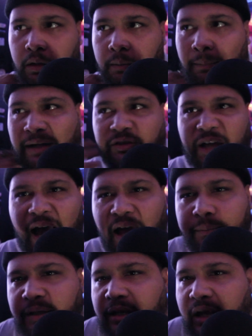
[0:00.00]
my
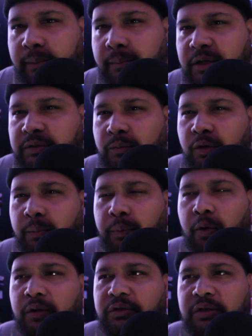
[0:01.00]
time became much more
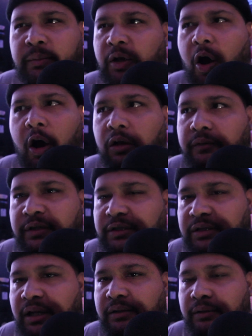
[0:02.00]
important to me all of a
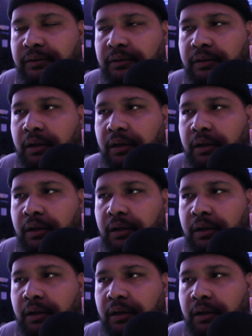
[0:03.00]
sudden.